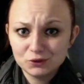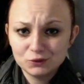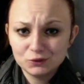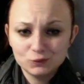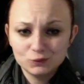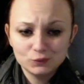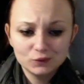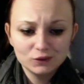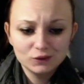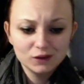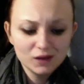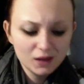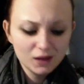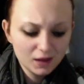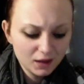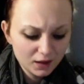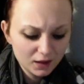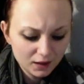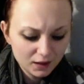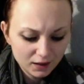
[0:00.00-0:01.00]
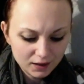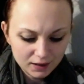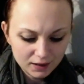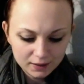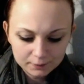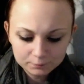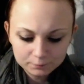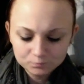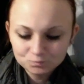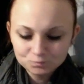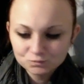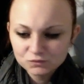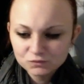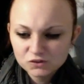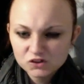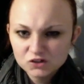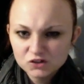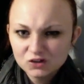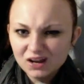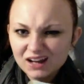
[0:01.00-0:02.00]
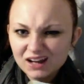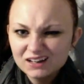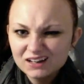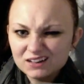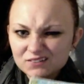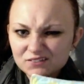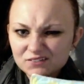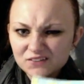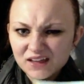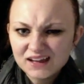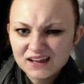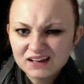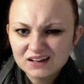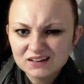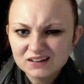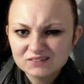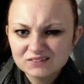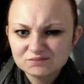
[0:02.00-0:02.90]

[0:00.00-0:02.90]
cool, um, to kind of like